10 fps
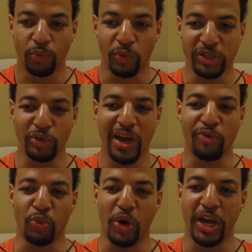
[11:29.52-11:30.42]
we do
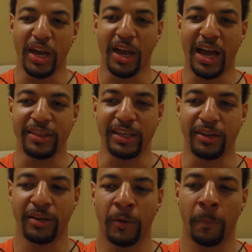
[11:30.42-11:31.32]
have I
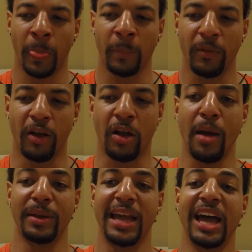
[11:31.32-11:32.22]
think, a
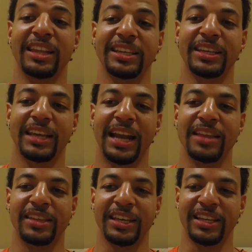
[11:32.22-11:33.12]
commonality, and I
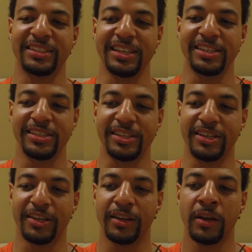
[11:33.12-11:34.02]
think it's
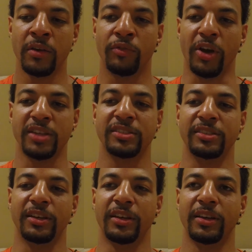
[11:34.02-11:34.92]
easier for us
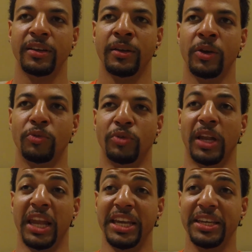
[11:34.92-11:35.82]
to
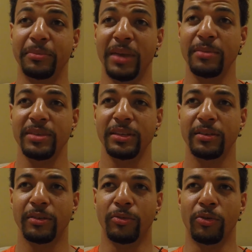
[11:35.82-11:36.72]
relate, maybe,
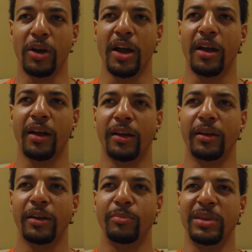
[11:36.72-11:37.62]
or
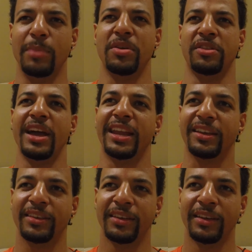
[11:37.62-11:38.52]
be
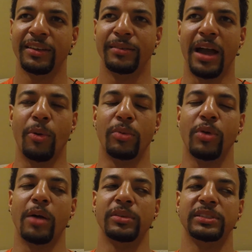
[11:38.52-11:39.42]
empathetic. I would
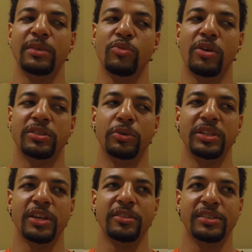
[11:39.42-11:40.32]
probably say more to
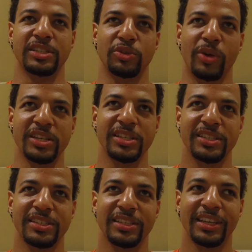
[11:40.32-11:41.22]
each other's
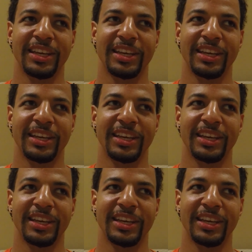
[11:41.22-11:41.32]
situations,